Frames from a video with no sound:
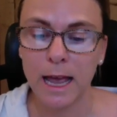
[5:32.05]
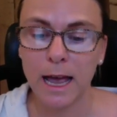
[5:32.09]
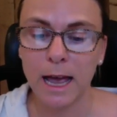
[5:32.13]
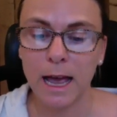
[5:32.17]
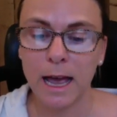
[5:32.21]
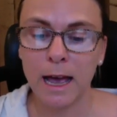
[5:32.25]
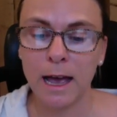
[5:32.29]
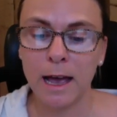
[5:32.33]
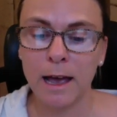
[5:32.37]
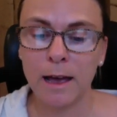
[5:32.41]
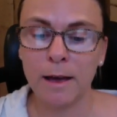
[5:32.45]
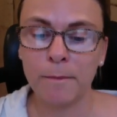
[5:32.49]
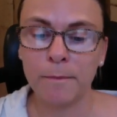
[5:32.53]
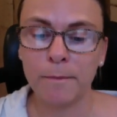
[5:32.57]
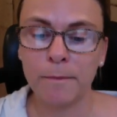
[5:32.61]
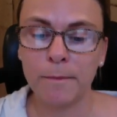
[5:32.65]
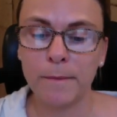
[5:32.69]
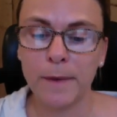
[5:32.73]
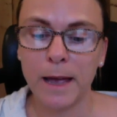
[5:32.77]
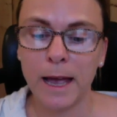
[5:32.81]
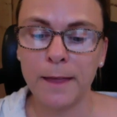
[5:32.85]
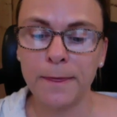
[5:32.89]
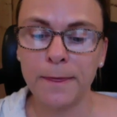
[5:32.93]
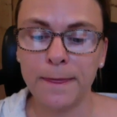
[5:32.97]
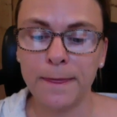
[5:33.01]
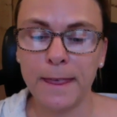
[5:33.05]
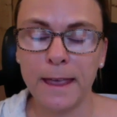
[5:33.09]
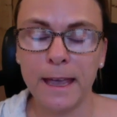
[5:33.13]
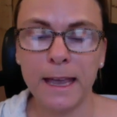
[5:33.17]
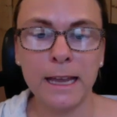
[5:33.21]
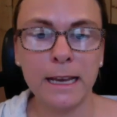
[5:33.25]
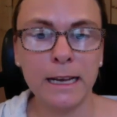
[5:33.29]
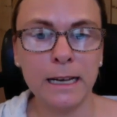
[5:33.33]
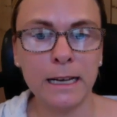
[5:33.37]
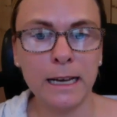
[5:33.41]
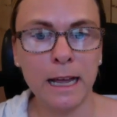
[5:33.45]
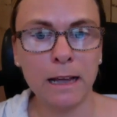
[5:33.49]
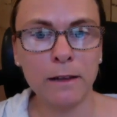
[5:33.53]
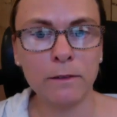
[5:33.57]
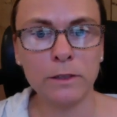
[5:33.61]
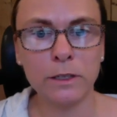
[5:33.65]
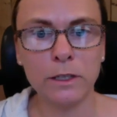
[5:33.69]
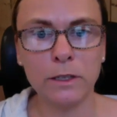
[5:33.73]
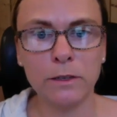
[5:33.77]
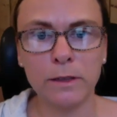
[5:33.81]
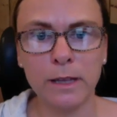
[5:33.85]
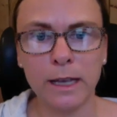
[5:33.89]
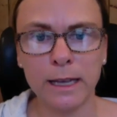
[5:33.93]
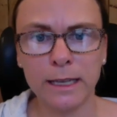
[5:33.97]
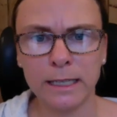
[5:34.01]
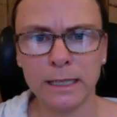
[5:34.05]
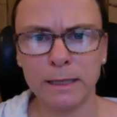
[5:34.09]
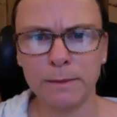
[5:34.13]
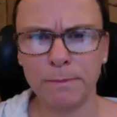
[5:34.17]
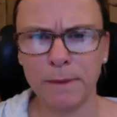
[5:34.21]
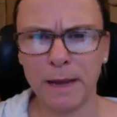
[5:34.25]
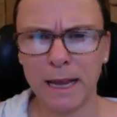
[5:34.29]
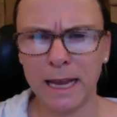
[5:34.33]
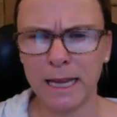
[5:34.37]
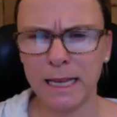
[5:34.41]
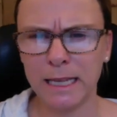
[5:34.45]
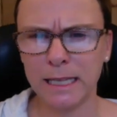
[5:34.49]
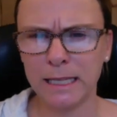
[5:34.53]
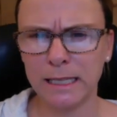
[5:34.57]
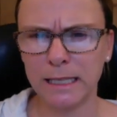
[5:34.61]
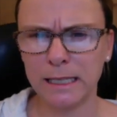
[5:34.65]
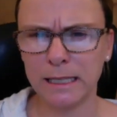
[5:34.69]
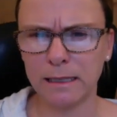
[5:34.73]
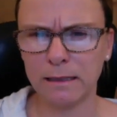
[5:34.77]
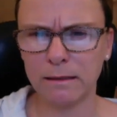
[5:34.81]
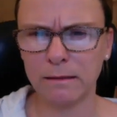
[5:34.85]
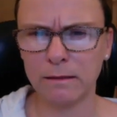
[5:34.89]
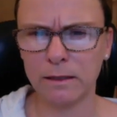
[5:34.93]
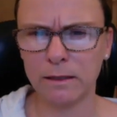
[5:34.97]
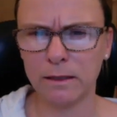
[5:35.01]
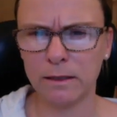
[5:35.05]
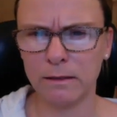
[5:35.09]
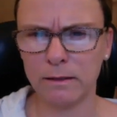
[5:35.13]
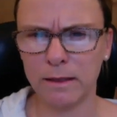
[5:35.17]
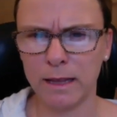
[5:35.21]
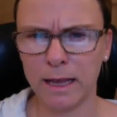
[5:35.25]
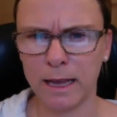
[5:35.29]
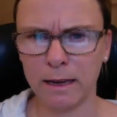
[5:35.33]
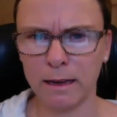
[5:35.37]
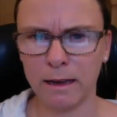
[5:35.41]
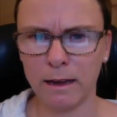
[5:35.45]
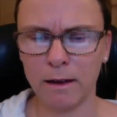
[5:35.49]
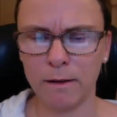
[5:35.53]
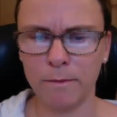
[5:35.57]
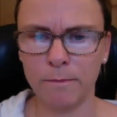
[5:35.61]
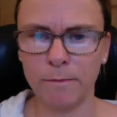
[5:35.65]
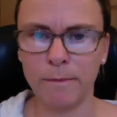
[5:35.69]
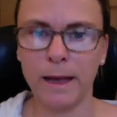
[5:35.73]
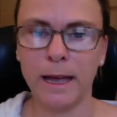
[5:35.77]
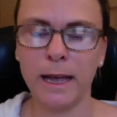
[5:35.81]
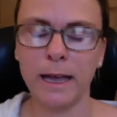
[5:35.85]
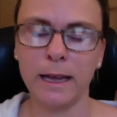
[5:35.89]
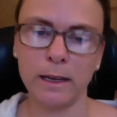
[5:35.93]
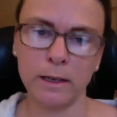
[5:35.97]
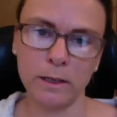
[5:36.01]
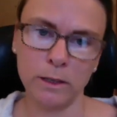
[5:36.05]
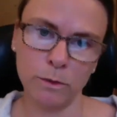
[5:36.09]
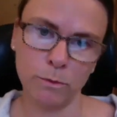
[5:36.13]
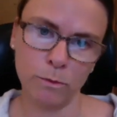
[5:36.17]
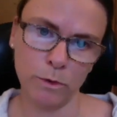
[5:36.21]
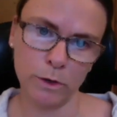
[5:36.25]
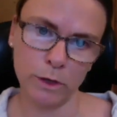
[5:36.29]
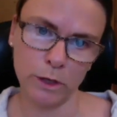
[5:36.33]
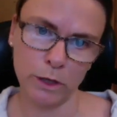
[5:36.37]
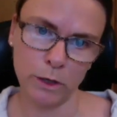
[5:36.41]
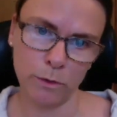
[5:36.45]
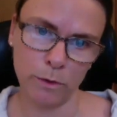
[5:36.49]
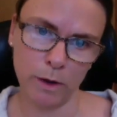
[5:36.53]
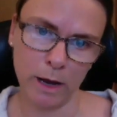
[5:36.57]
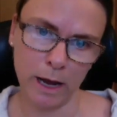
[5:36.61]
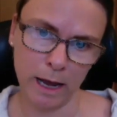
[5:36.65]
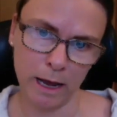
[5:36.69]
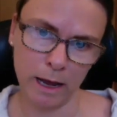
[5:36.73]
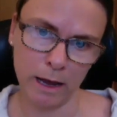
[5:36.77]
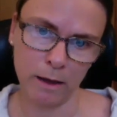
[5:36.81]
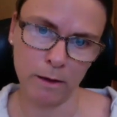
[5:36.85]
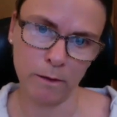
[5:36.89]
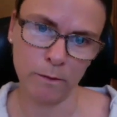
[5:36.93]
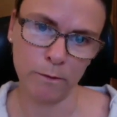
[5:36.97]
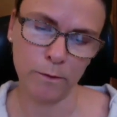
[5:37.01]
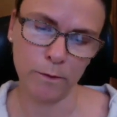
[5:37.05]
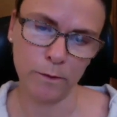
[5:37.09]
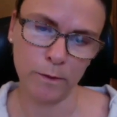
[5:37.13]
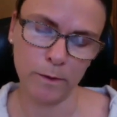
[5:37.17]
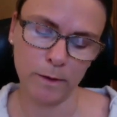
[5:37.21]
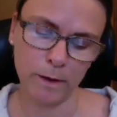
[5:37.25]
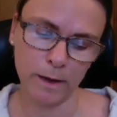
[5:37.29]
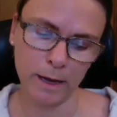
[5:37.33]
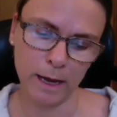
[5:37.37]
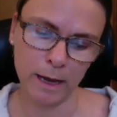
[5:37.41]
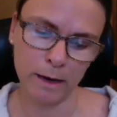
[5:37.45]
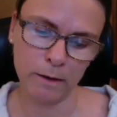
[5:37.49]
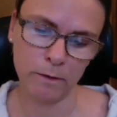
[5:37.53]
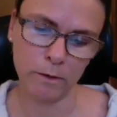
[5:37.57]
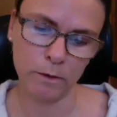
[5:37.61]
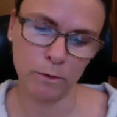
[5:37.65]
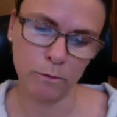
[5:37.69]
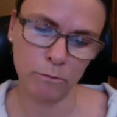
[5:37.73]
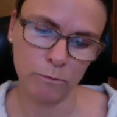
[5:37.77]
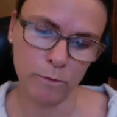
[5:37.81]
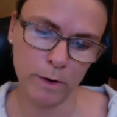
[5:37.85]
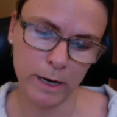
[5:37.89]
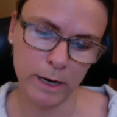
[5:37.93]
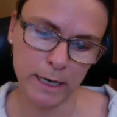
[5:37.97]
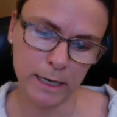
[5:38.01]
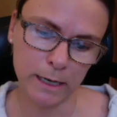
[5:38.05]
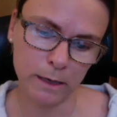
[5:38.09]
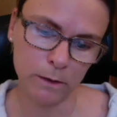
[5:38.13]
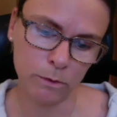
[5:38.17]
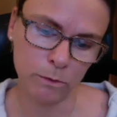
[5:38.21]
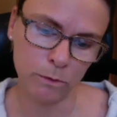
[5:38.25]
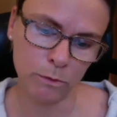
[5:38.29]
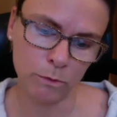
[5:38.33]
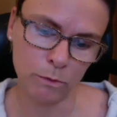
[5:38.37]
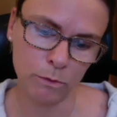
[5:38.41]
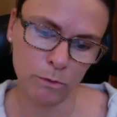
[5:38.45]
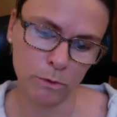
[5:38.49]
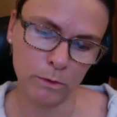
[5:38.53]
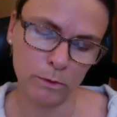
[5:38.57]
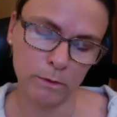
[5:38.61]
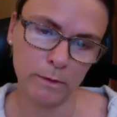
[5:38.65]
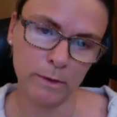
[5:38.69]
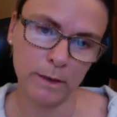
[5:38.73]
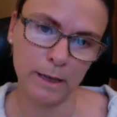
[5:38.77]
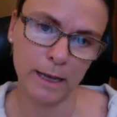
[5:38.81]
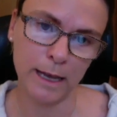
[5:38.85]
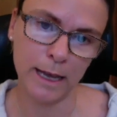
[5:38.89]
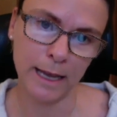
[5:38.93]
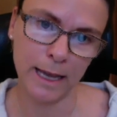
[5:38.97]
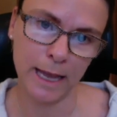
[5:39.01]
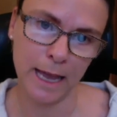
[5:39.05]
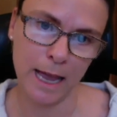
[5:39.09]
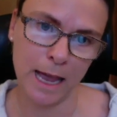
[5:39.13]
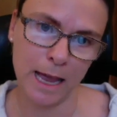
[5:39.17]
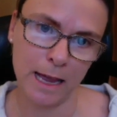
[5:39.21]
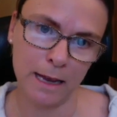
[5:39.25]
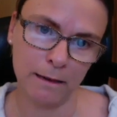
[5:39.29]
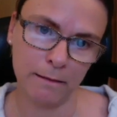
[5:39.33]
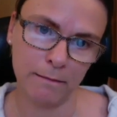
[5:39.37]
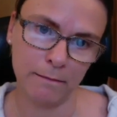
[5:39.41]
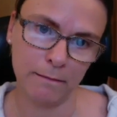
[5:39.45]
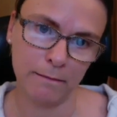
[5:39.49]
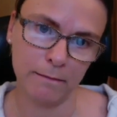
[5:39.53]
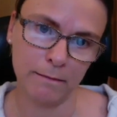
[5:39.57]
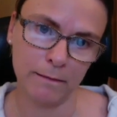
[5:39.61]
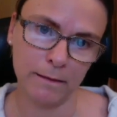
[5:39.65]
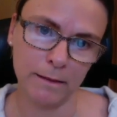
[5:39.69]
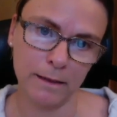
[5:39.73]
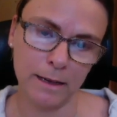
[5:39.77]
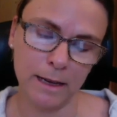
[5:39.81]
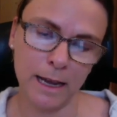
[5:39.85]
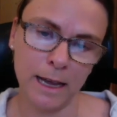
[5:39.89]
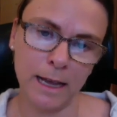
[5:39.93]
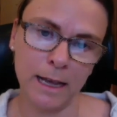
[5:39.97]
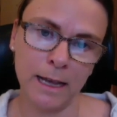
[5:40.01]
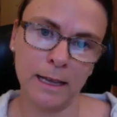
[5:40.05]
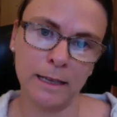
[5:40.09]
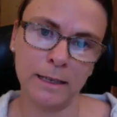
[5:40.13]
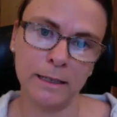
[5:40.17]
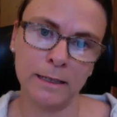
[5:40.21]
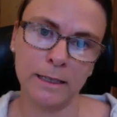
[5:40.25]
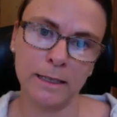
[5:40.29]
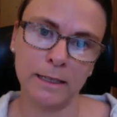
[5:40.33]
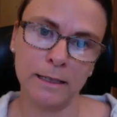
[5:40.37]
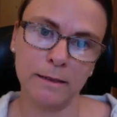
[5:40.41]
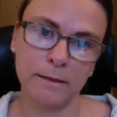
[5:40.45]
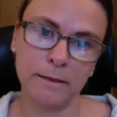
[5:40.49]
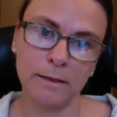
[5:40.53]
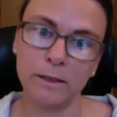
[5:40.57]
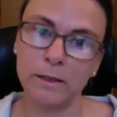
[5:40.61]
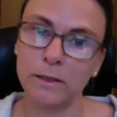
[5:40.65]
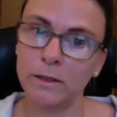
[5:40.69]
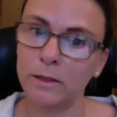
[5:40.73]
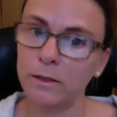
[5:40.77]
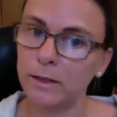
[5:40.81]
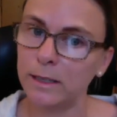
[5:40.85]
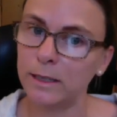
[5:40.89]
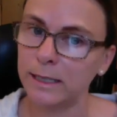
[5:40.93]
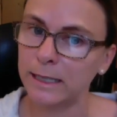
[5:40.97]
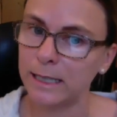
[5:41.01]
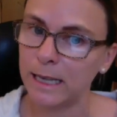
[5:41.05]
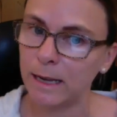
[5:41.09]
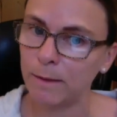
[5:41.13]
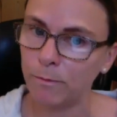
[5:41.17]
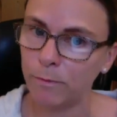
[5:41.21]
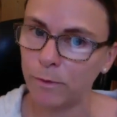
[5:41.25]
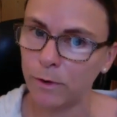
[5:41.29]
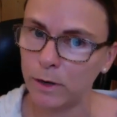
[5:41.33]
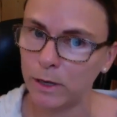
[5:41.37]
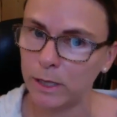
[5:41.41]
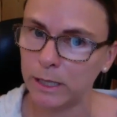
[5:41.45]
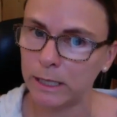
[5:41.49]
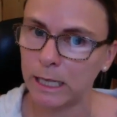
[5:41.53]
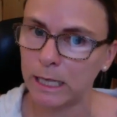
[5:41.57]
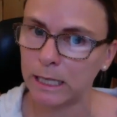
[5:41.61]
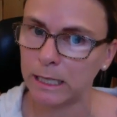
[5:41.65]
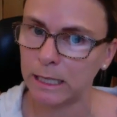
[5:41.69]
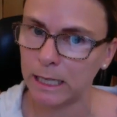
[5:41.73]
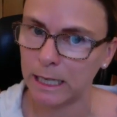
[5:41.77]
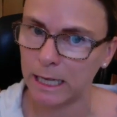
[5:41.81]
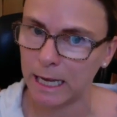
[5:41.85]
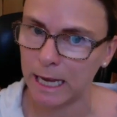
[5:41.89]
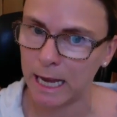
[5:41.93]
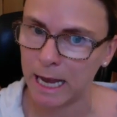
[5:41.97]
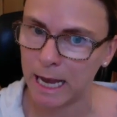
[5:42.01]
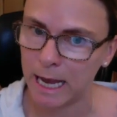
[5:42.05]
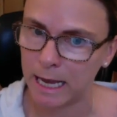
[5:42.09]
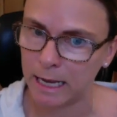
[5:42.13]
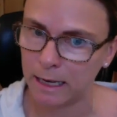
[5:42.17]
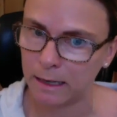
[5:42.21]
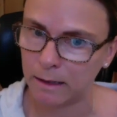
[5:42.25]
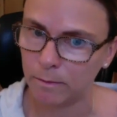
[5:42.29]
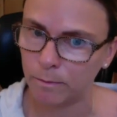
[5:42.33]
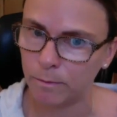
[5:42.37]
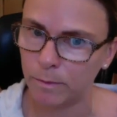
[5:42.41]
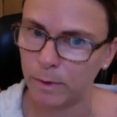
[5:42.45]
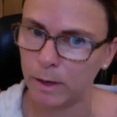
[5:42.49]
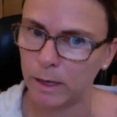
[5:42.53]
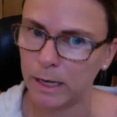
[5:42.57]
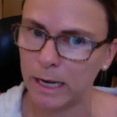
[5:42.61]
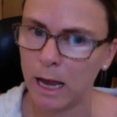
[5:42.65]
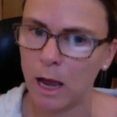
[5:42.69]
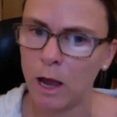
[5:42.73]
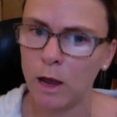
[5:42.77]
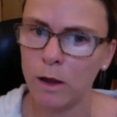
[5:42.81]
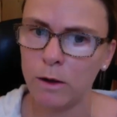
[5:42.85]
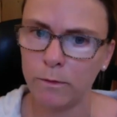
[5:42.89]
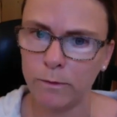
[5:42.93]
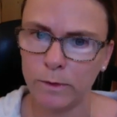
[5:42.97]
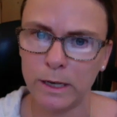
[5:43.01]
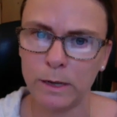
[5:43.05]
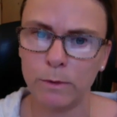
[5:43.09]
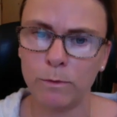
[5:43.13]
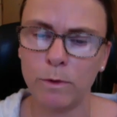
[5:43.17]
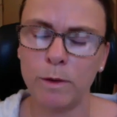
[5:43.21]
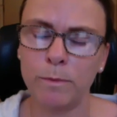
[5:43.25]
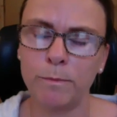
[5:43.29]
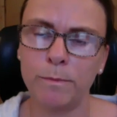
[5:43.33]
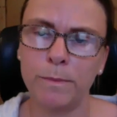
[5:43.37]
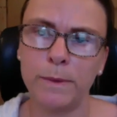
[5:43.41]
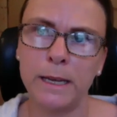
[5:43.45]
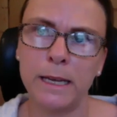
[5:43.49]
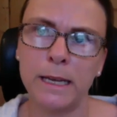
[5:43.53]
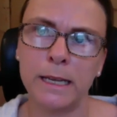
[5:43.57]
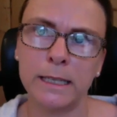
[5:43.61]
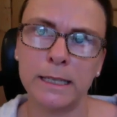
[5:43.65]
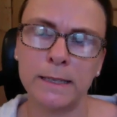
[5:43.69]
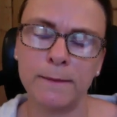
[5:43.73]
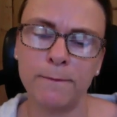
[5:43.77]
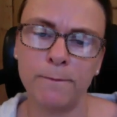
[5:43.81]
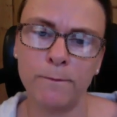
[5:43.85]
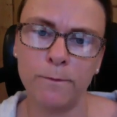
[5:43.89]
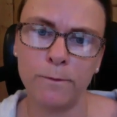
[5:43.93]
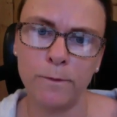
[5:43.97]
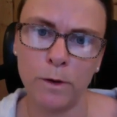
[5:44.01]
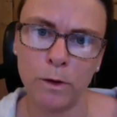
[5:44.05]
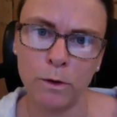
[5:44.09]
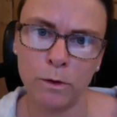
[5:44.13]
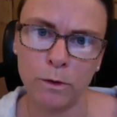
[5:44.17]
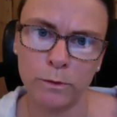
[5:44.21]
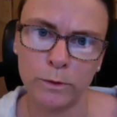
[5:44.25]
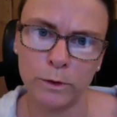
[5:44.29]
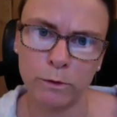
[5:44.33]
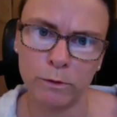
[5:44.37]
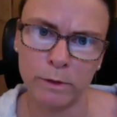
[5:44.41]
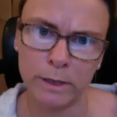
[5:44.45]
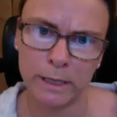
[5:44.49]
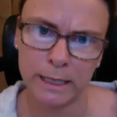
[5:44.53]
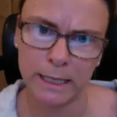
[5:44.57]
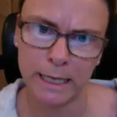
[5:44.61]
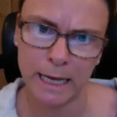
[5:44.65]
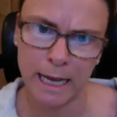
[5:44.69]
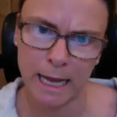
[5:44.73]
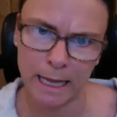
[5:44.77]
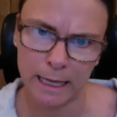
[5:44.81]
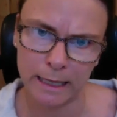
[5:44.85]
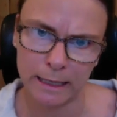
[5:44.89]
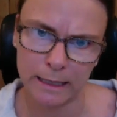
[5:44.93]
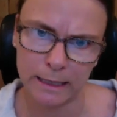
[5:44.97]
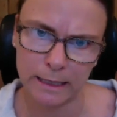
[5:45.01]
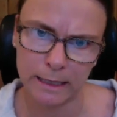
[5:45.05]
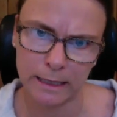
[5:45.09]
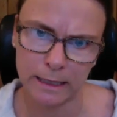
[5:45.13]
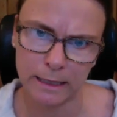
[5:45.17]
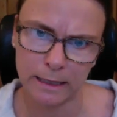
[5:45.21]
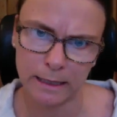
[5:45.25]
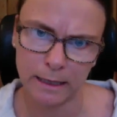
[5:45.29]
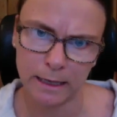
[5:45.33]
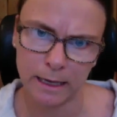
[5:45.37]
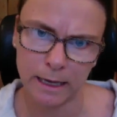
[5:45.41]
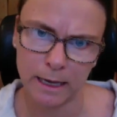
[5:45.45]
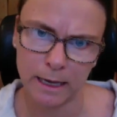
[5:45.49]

And it allows you that space to then come back to what you have and read it all again and do the same process again, but hopefully it won't be as involved or intense.